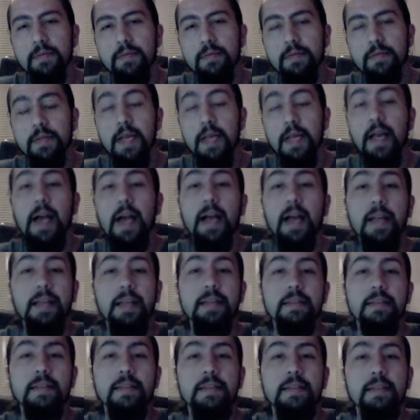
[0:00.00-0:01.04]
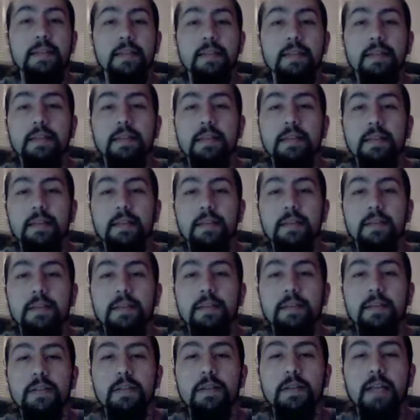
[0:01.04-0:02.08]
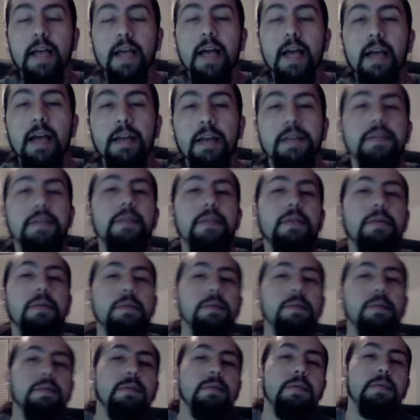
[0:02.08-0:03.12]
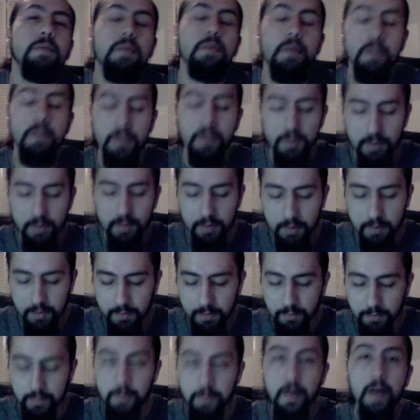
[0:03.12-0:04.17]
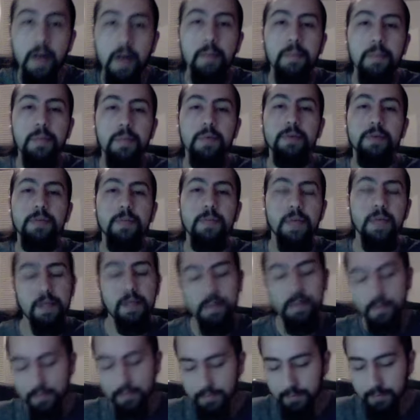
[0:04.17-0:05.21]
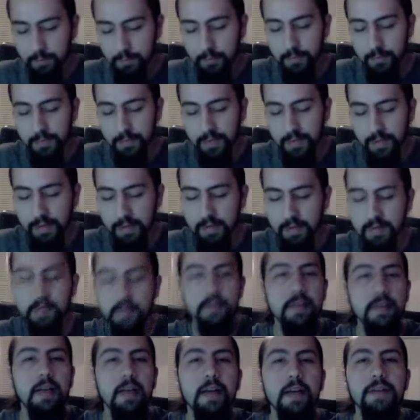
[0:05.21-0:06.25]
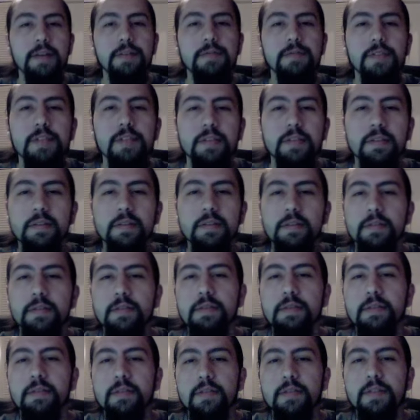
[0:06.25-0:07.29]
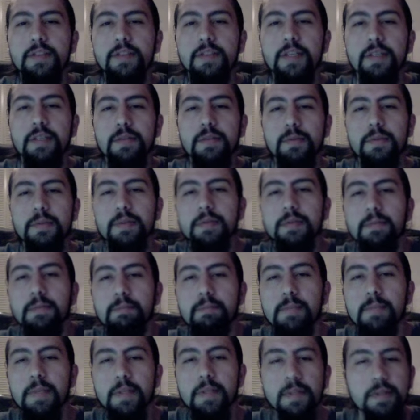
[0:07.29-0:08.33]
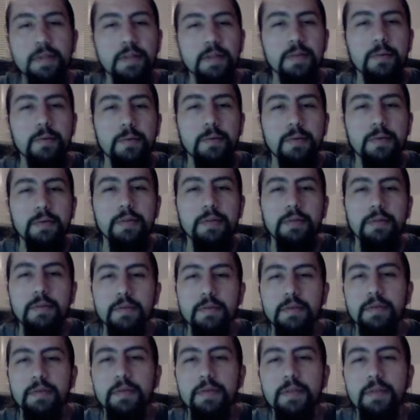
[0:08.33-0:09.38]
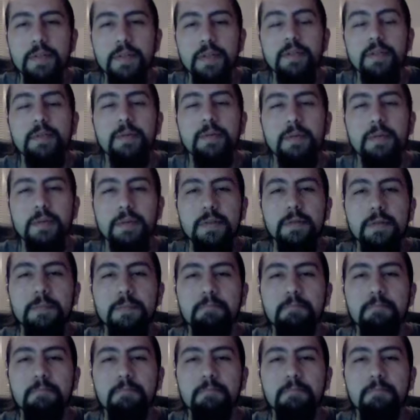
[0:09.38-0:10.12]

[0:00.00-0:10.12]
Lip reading: that I can see, that I can know, from my perspective, would be the Society of Jesus, the Jesuit militant order, the Jesuits.